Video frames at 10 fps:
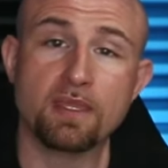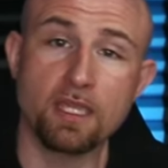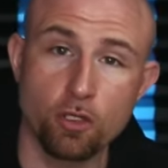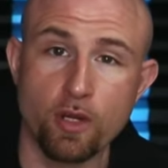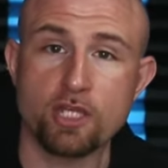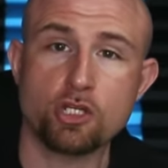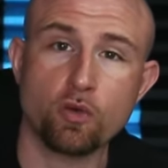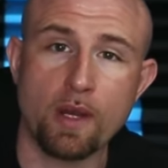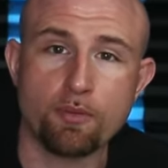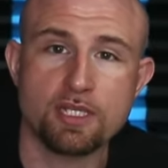congressional
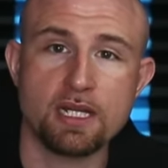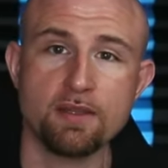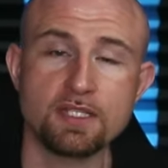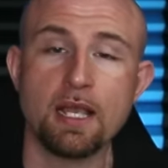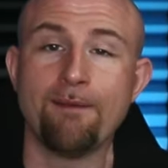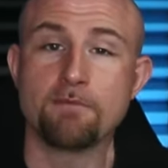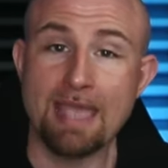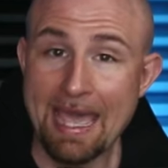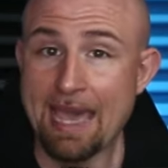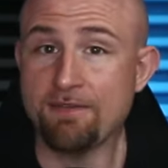representatives
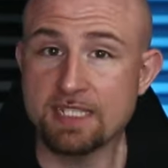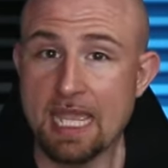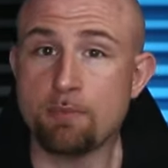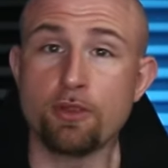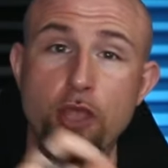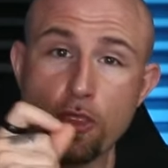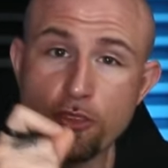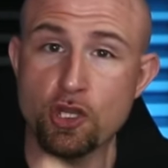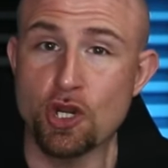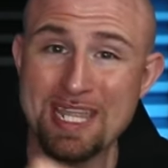have tabled
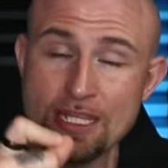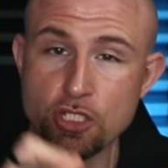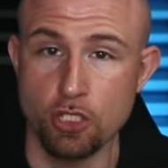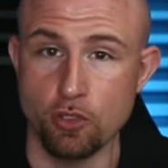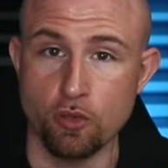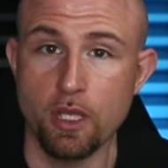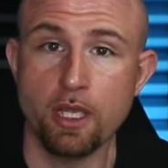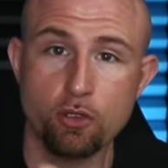32